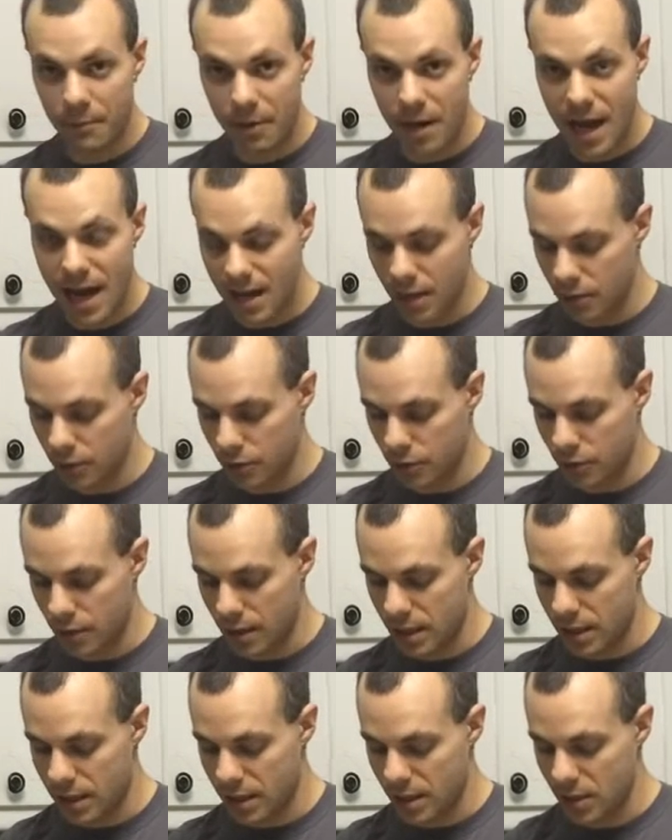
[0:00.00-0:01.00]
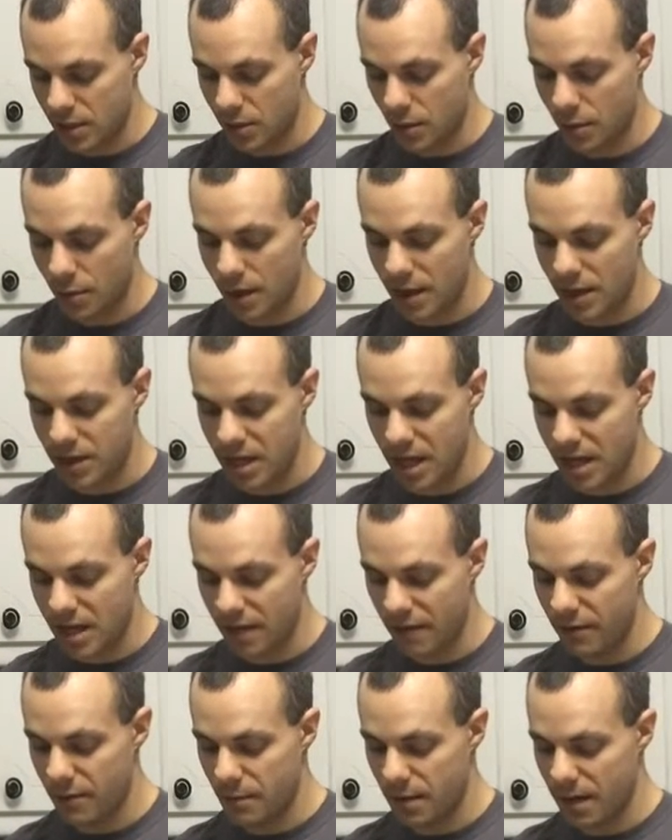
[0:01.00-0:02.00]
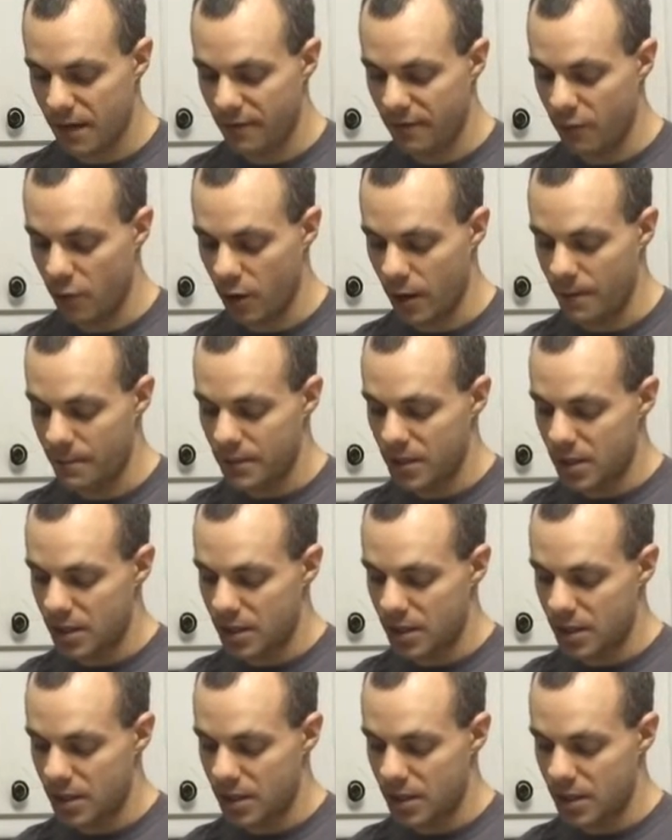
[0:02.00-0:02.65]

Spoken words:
angles or anything, so I want to thank everybody for